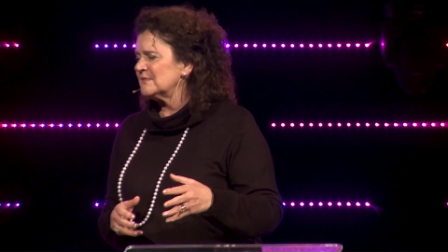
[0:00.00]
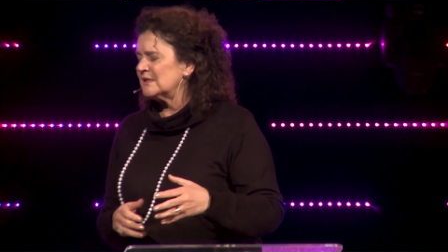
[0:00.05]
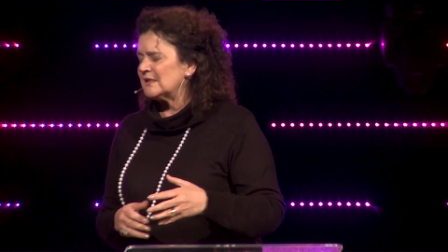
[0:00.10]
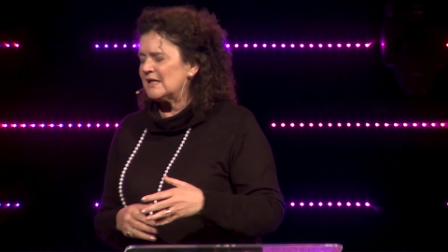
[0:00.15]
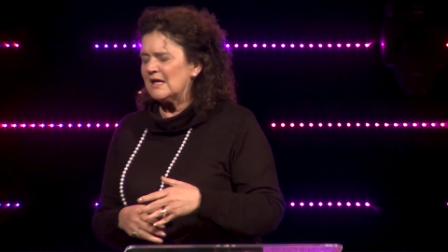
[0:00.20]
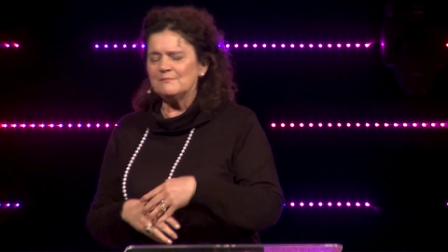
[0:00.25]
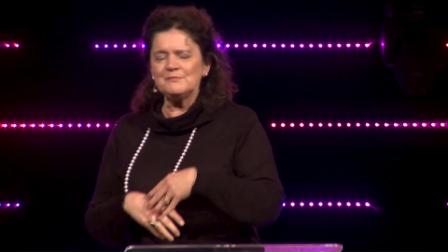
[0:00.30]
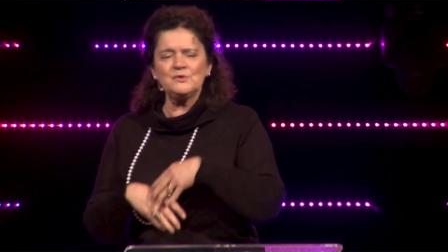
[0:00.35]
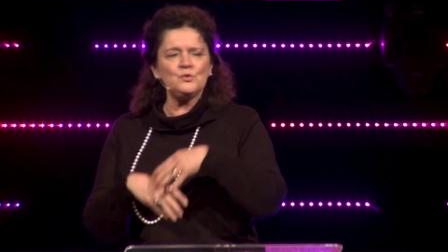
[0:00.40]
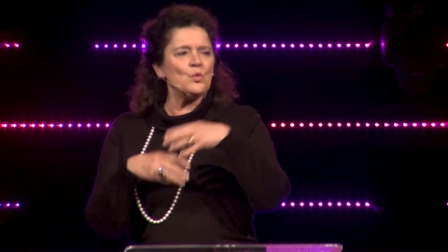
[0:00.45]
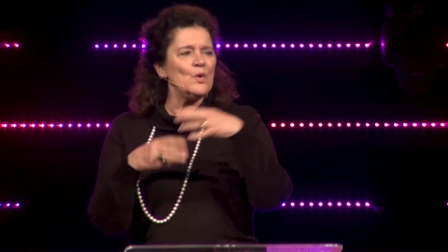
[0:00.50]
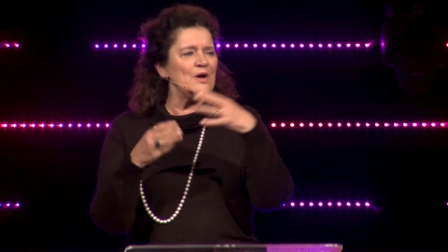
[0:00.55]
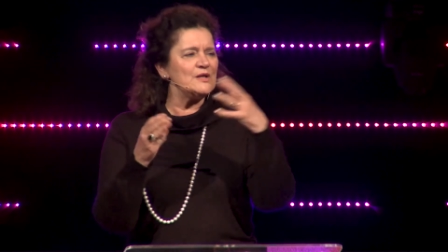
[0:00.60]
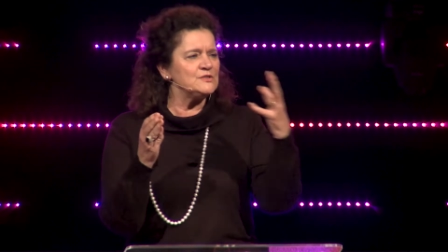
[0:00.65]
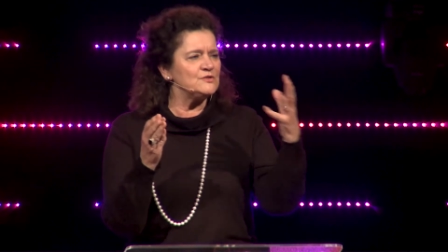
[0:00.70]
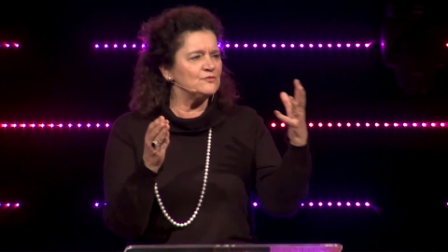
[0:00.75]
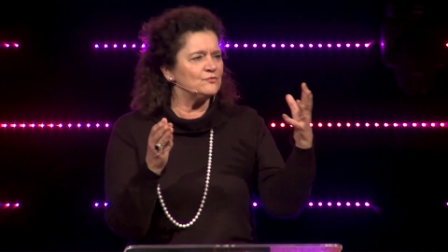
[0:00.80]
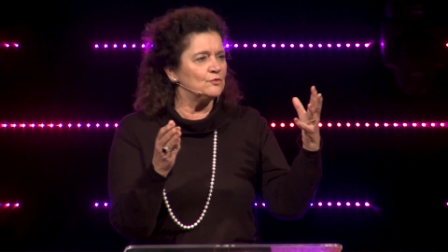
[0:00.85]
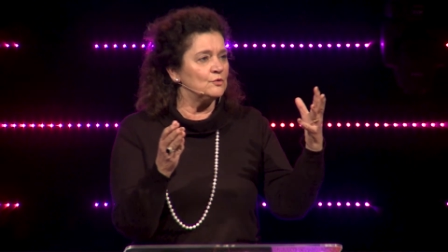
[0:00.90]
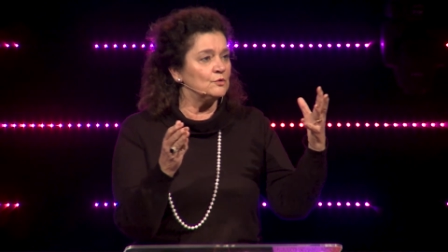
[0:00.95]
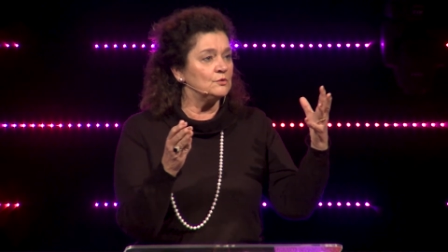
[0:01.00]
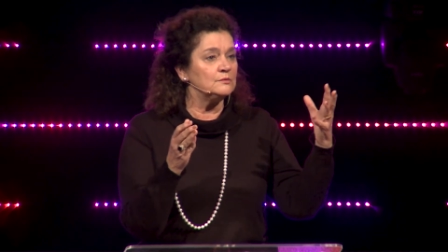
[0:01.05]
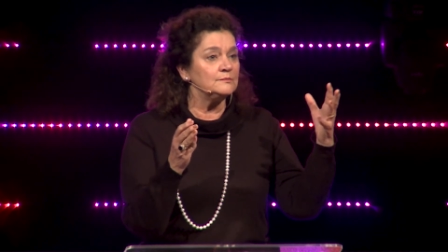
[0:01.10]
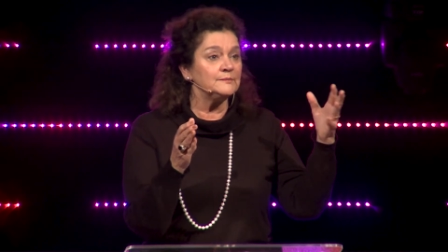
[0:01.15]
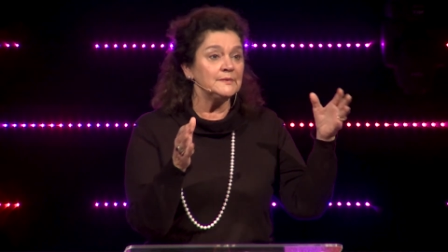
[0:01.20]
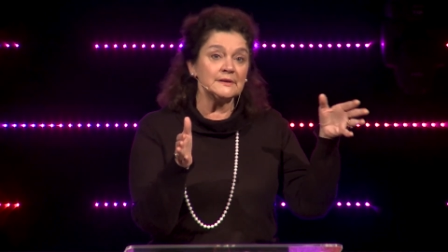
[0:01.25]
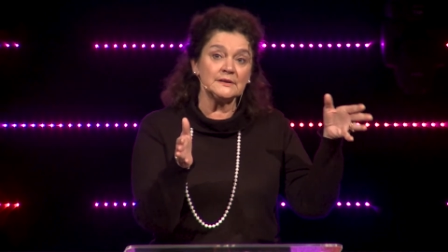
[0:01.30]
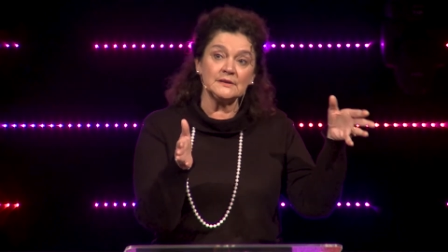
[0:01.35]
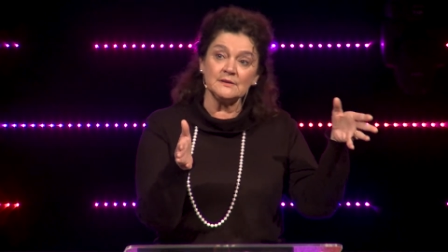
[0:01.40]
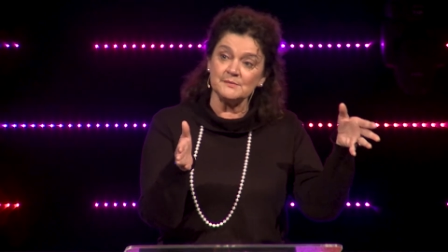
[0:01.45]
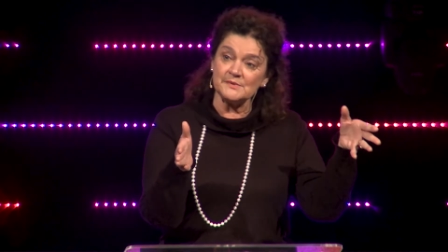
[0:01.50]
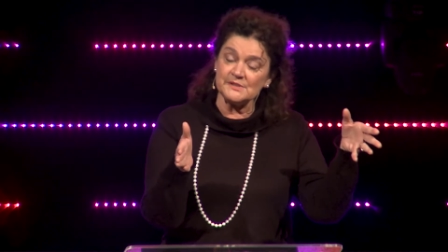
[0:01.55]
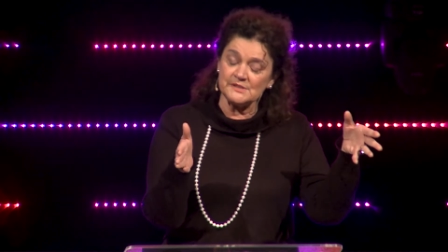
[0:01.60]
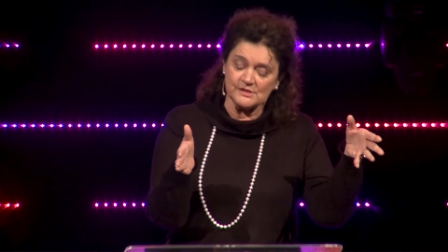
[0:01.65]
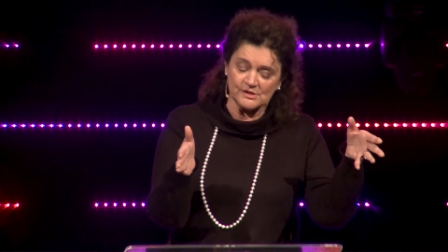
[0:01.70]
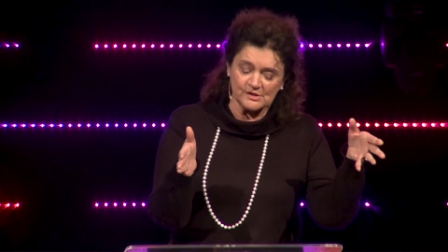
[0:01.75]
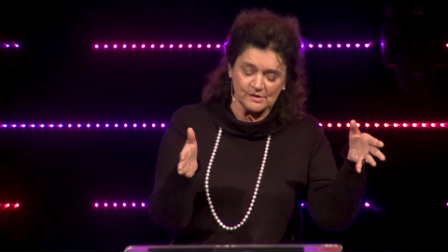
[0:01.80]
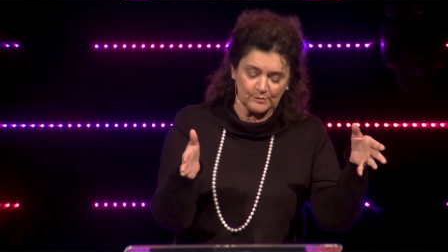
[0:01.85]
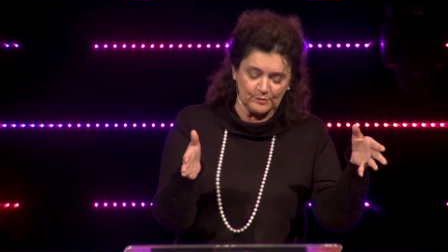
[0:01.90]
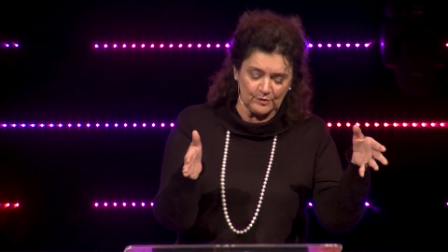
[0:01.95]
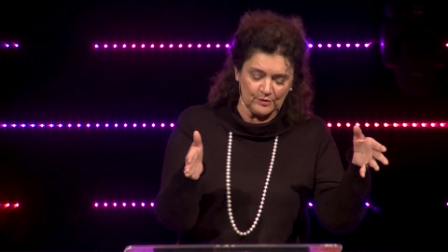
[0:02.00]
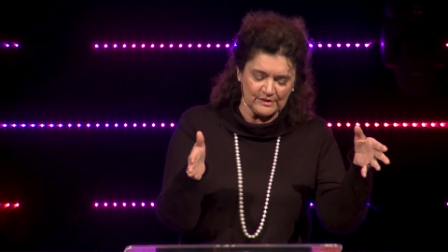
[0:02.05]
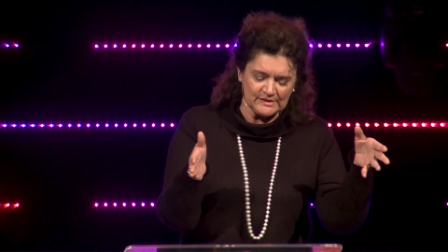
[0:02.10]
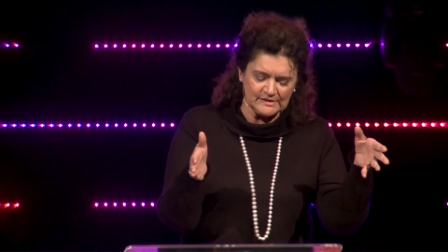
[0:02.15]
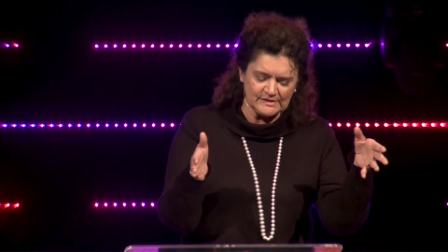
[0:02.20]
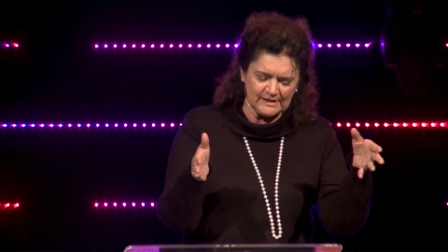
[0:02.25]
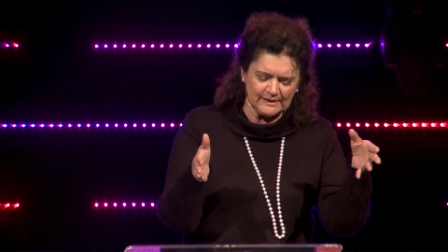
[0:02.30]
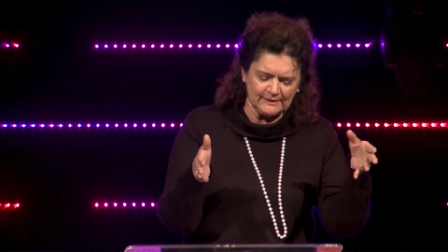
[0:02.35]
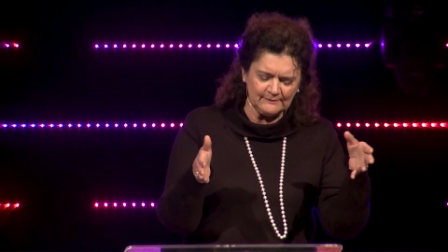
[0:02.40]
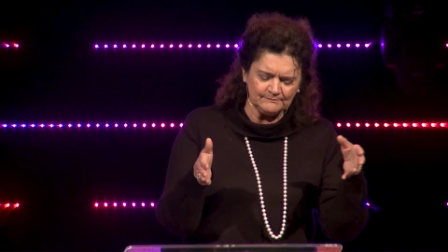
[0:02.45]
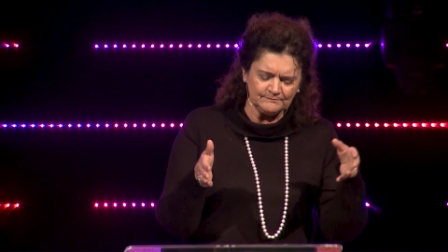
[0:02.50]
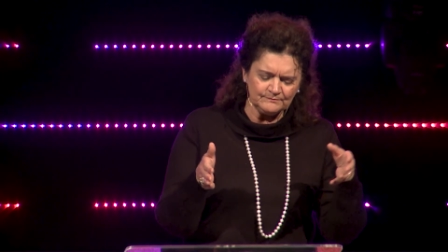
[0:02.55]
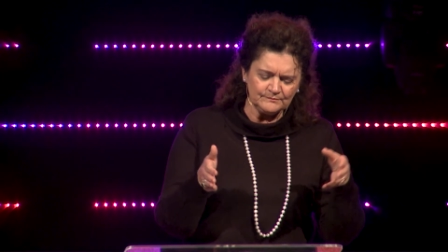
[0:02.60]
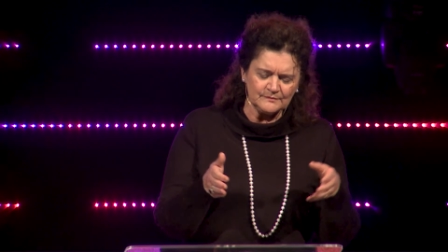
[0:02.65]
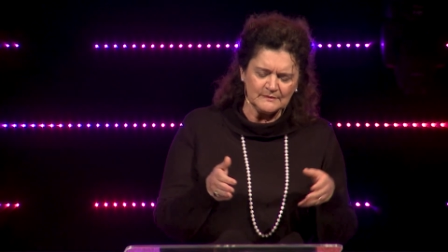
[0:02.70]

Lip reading: can be wonderful, it can be disappointing,